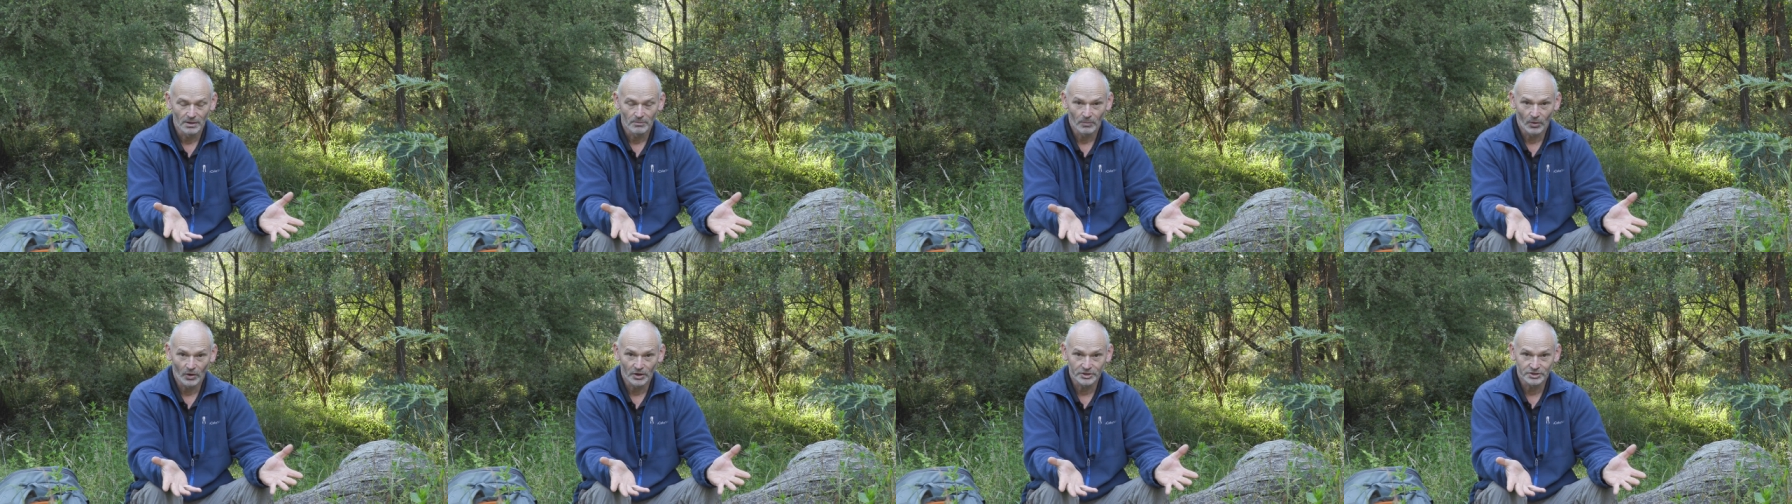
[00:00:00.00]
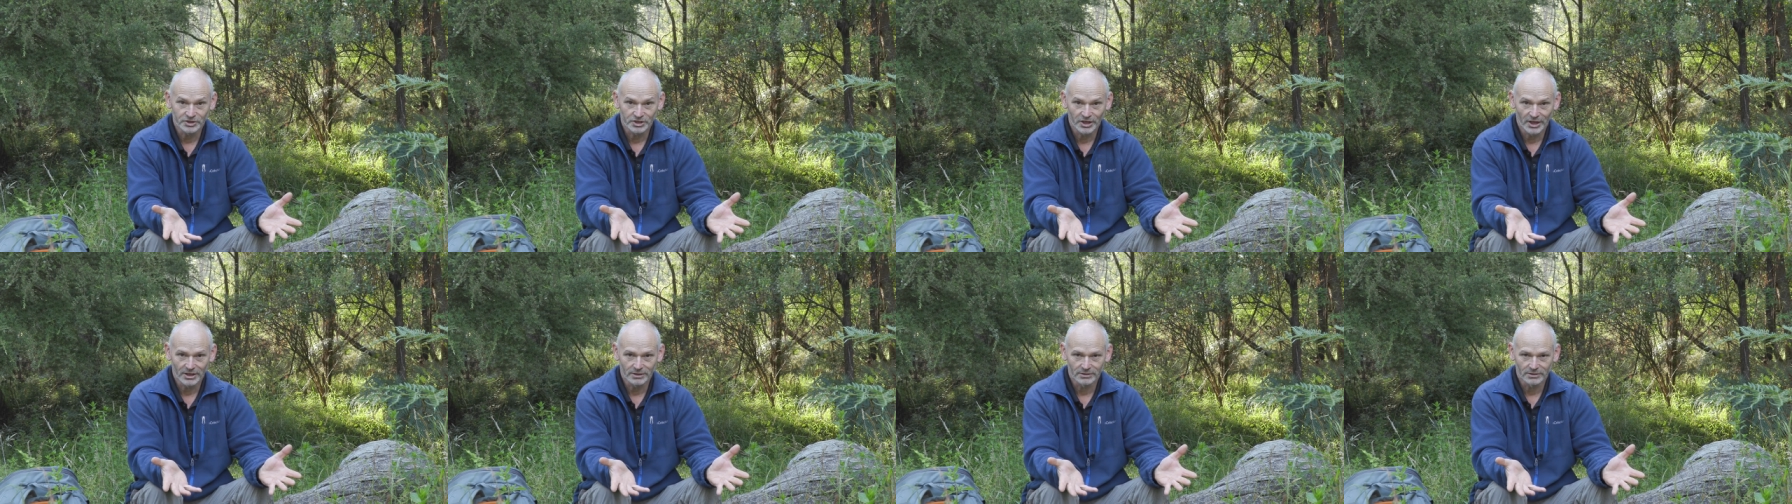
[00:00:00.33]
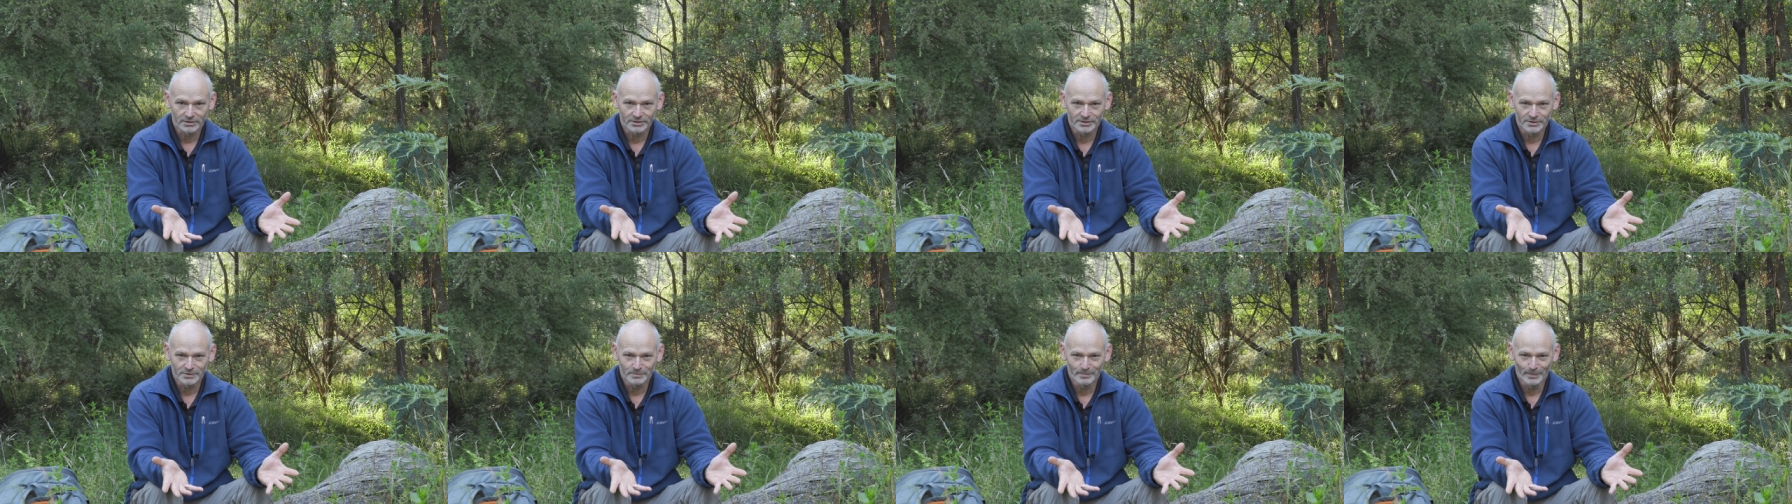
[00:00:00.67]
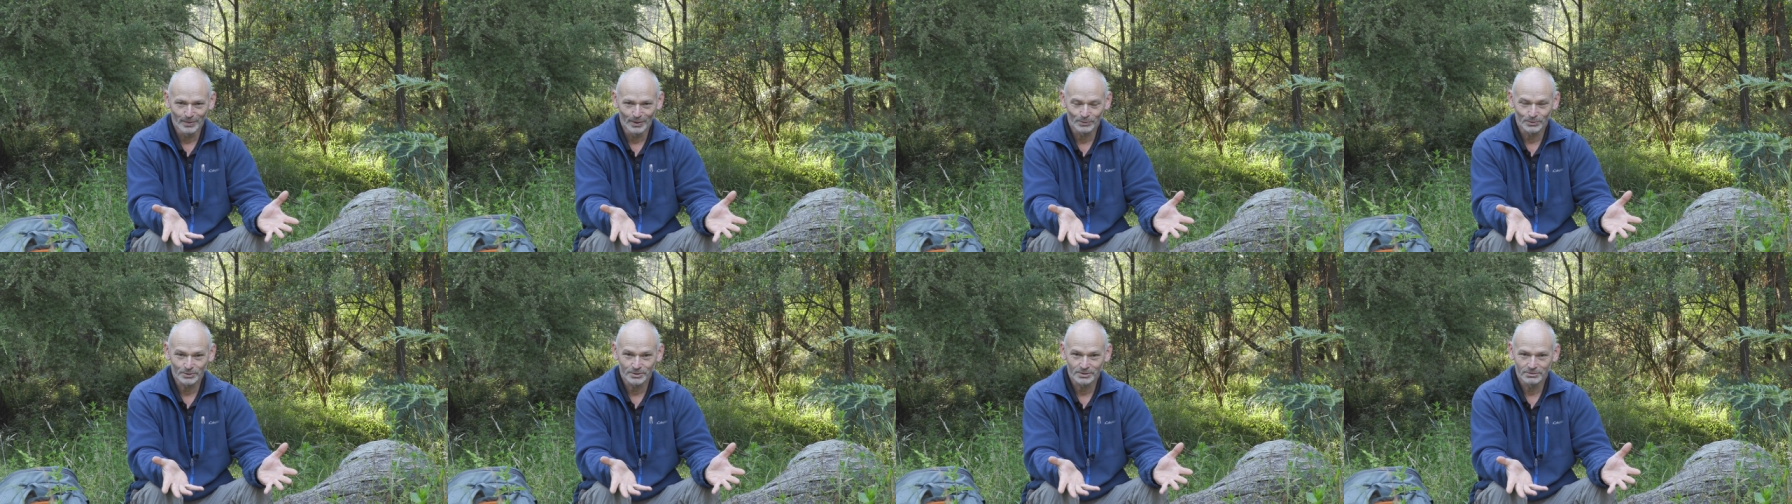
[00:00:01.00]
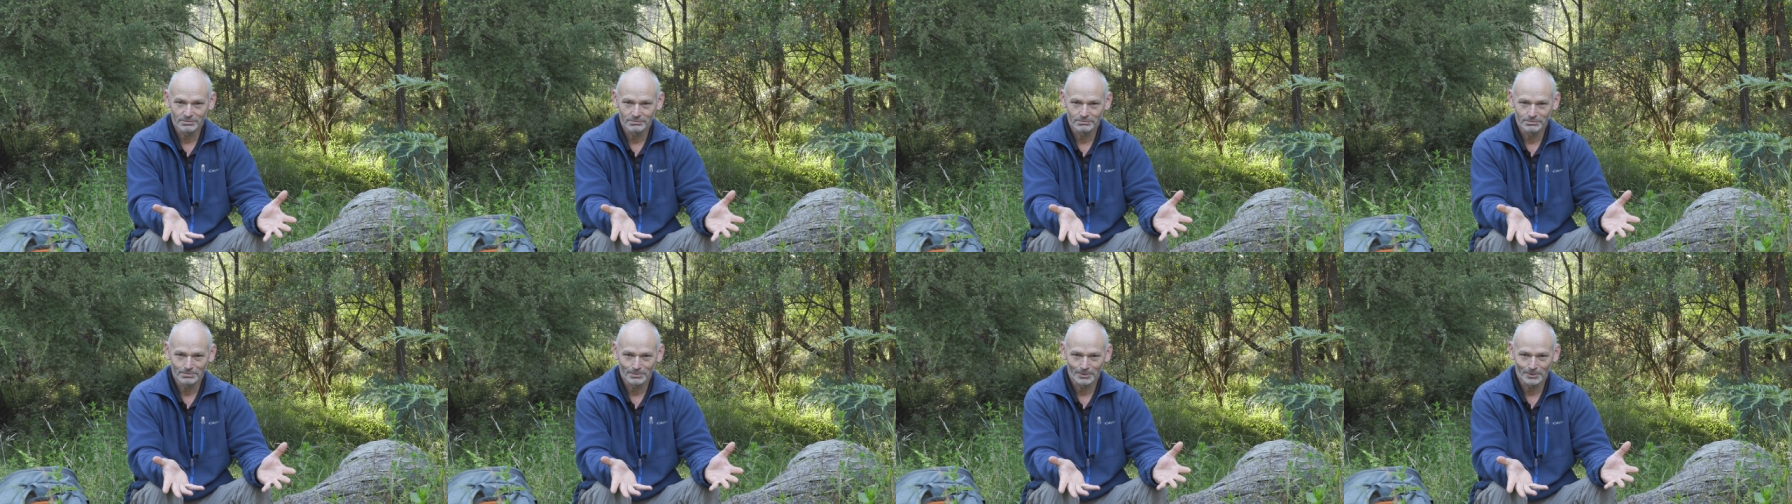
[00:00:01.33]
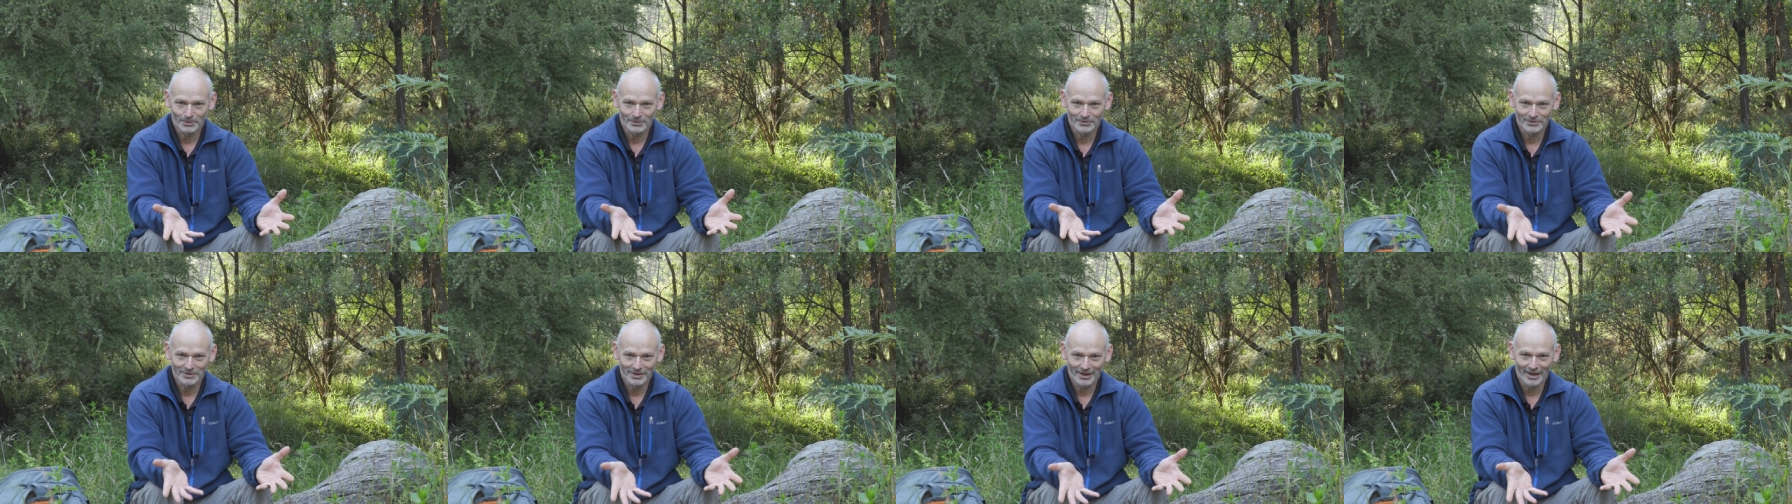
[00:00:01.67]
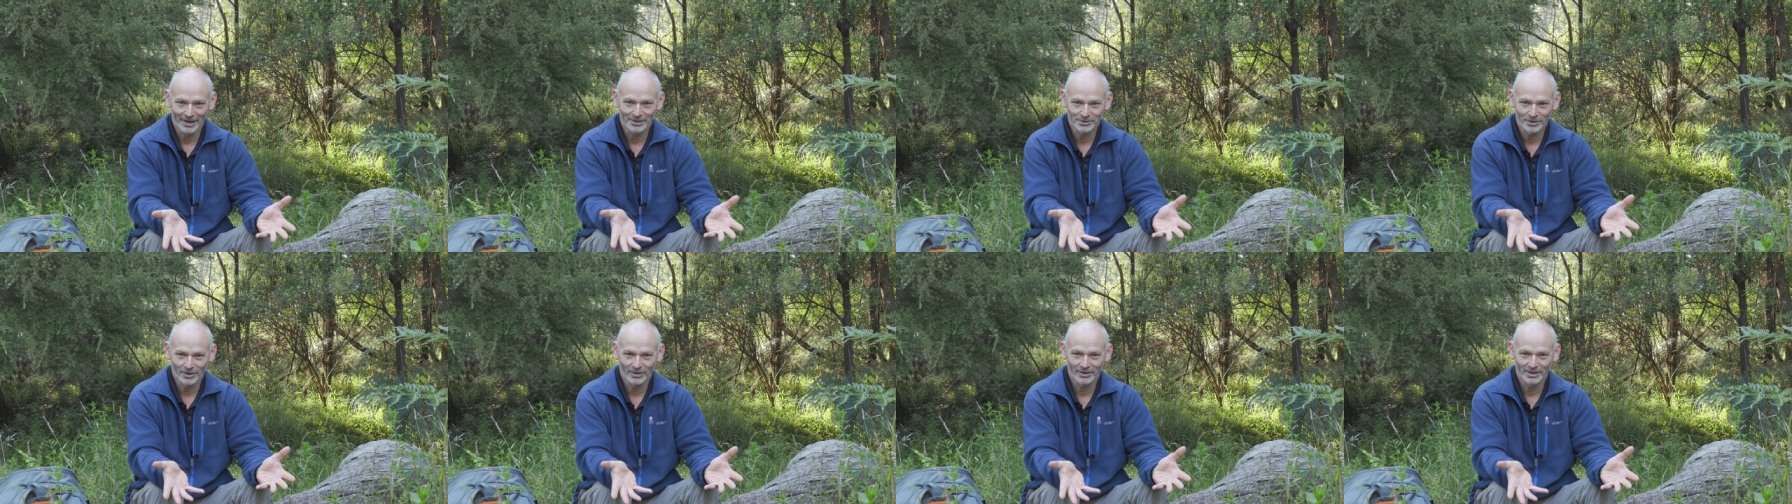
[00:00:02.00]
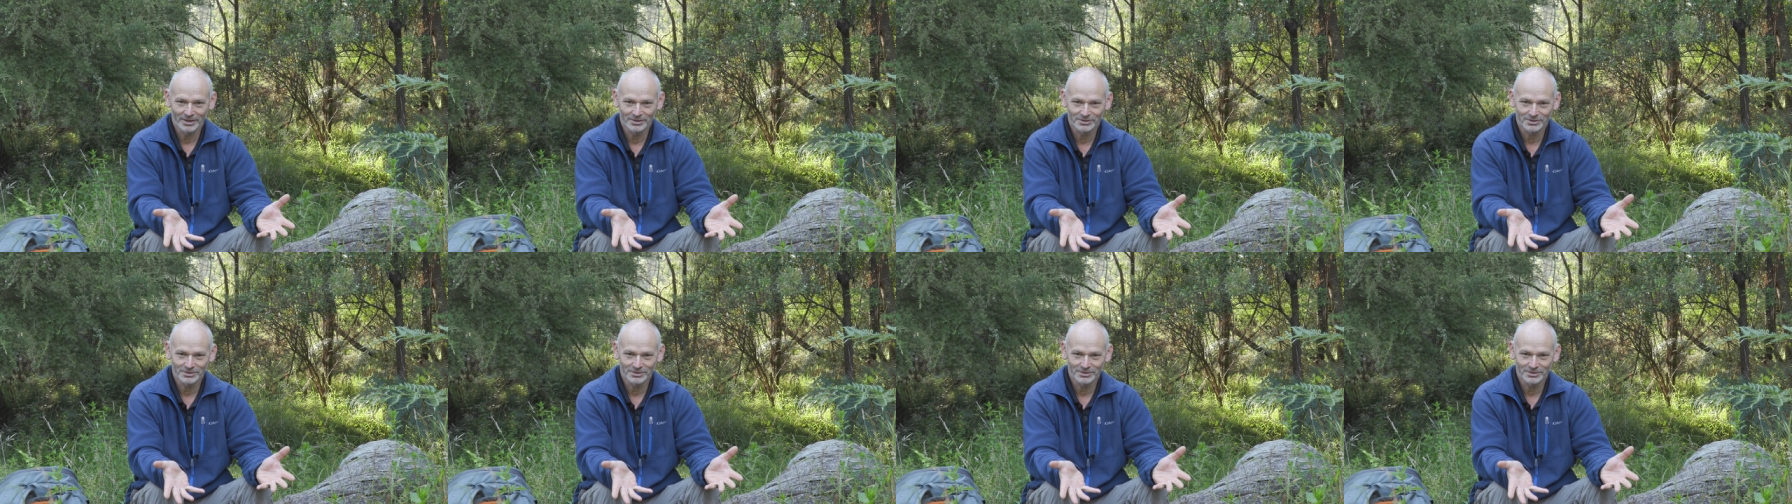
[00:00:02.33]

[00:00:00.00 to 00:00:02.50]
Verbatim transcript: my channel is built on the Agile